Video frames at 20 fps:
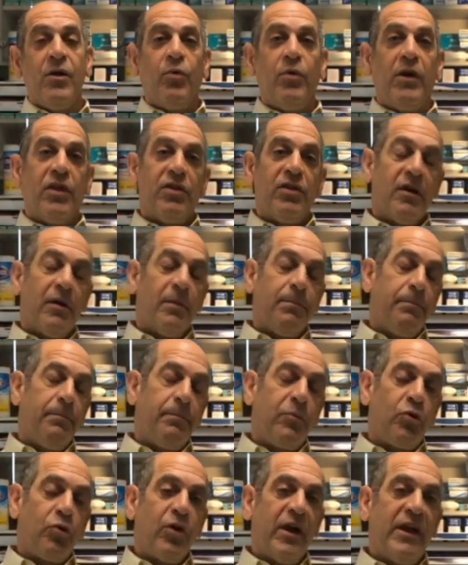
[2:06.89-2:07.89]
with a
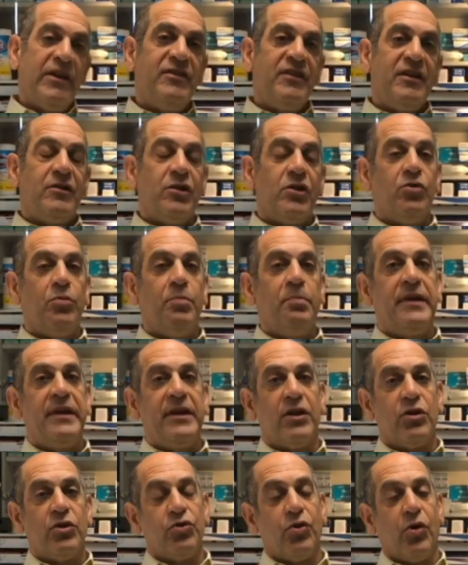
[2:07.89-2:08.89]
crazy glue
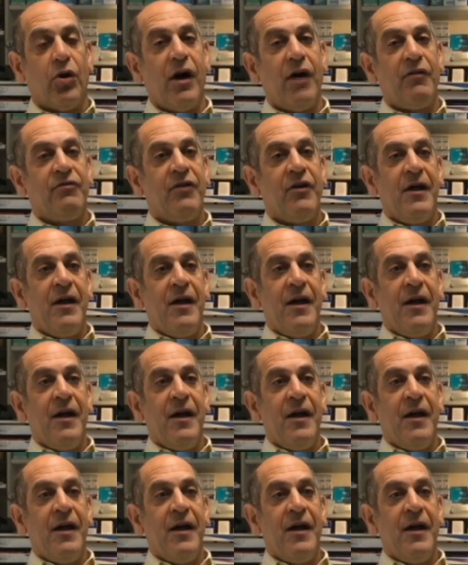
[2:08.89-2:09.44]
peeled off.